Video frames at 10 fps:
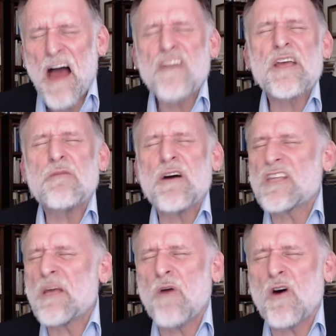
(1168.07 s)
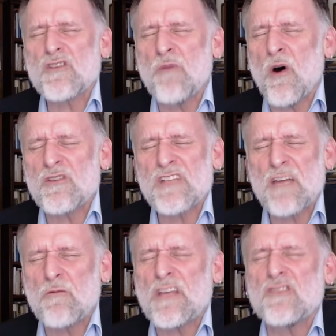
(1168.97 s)
I think about the Apostle Paul
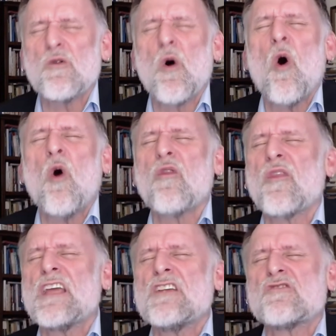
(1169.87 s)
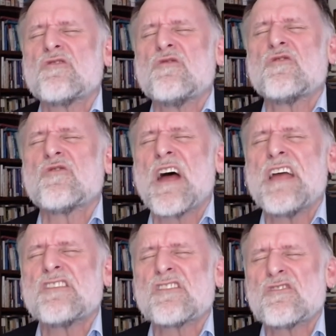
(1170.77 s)
saying we can do all things through
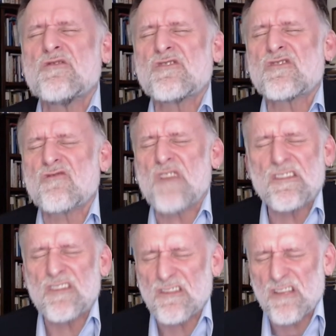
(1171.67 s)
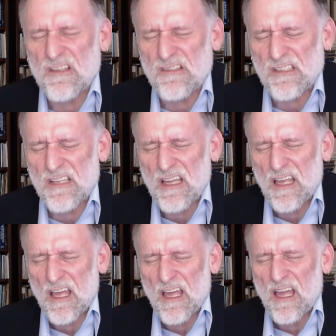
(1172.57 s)
Christ who strengthens us.
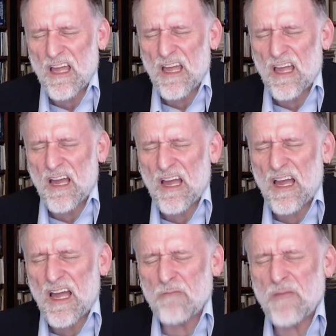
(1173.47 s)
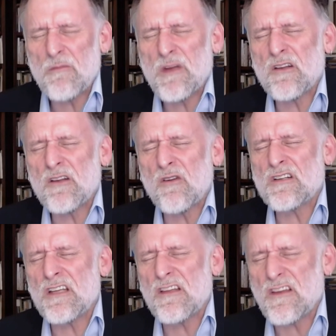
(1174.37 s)
And maybe,
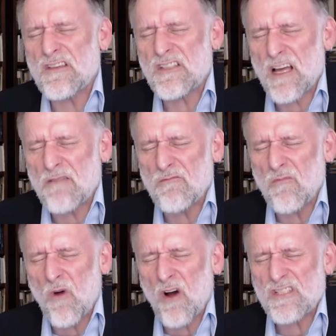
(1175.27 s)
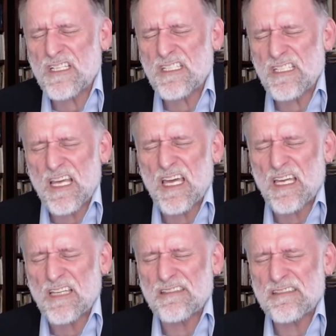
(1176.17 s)
Lord, uh, there's some watching
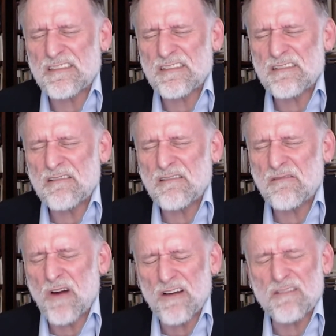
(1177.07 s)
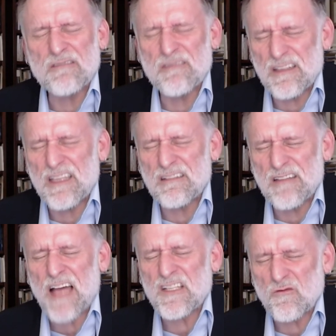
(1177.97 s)
today where
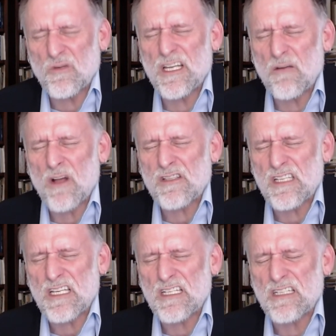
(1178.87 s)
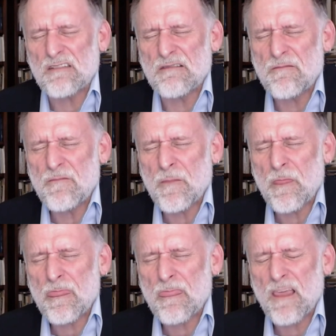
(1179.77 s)
that's really what's needed.
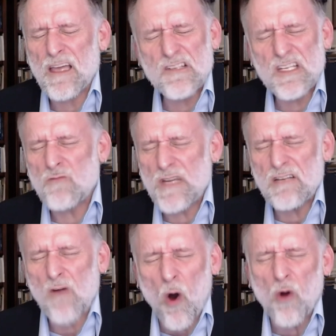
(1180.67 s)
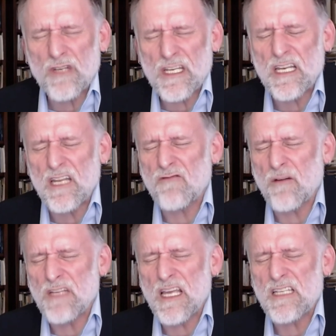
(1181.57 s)
Indeed, we all need it
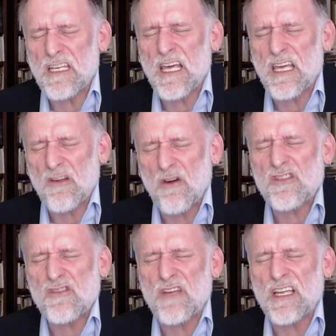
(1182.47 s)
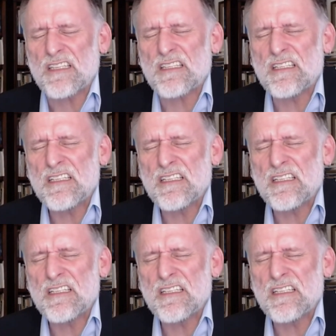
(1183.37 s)
from day to day, your strength